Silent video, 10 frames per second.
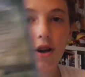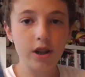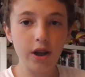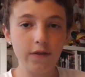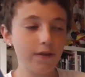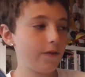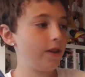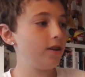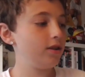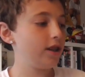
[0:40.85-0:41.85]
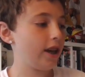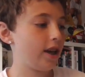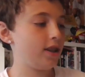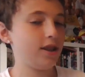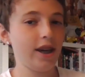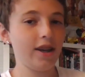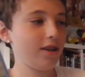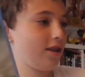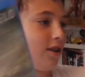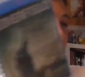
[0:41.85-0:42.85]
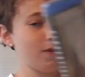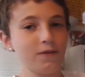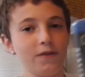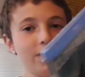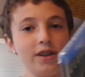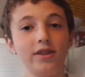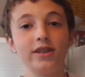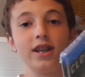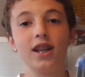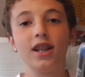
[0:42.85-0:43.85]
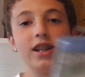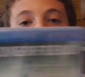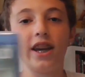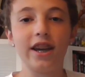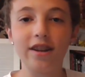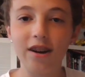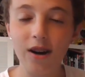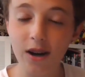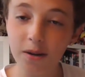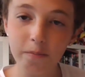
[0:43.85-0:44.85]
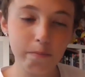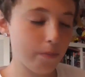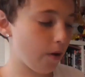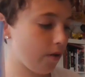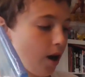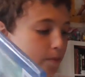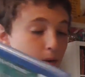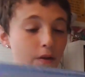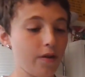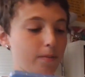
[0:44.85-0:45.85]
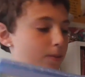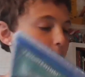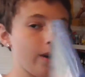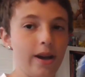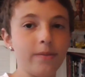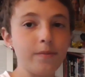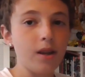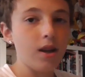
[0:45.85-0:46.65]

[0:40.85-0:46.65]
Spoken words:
Cloverfield and 10 Cloverfield Lane on both on Blu Ray.